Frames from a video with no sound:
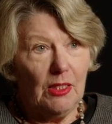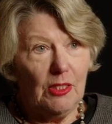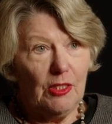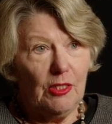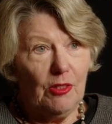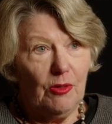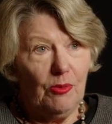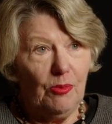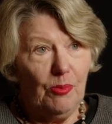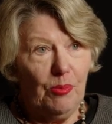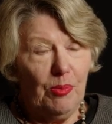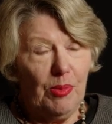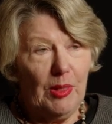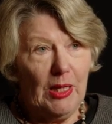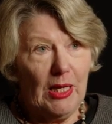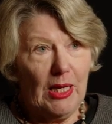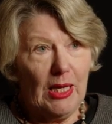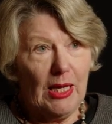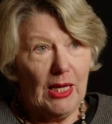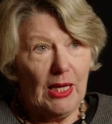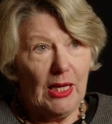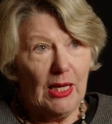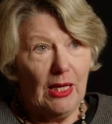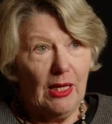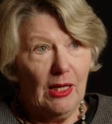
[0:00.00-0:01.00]
to
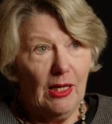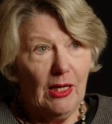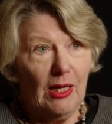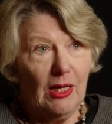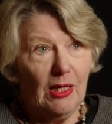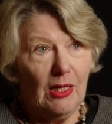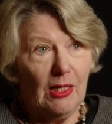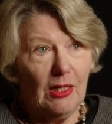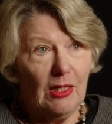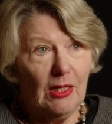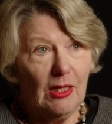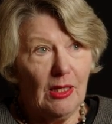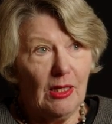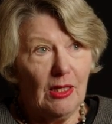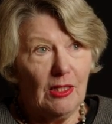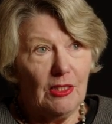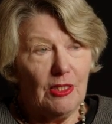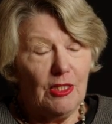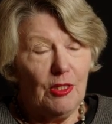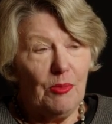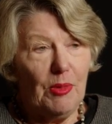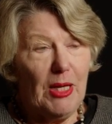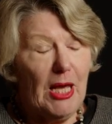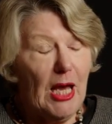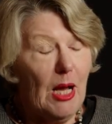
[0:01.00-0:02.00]
be
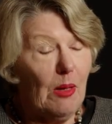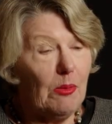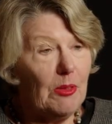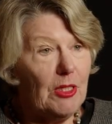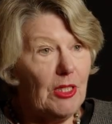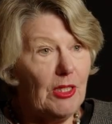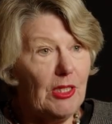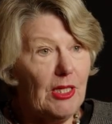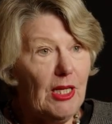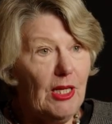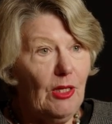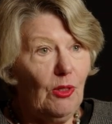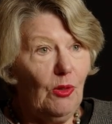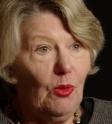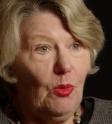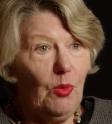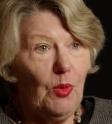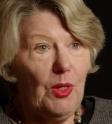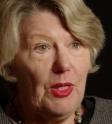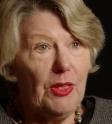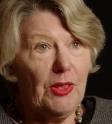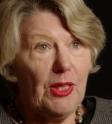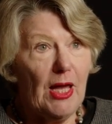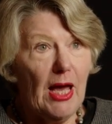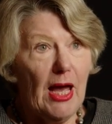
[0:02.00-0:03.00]
to be able to deal
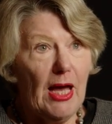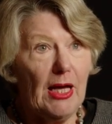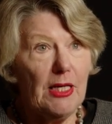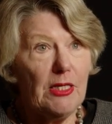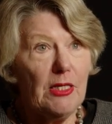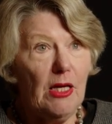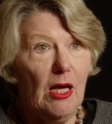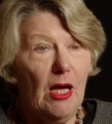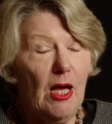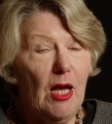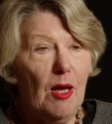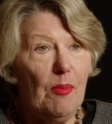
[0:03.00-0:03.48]
with that,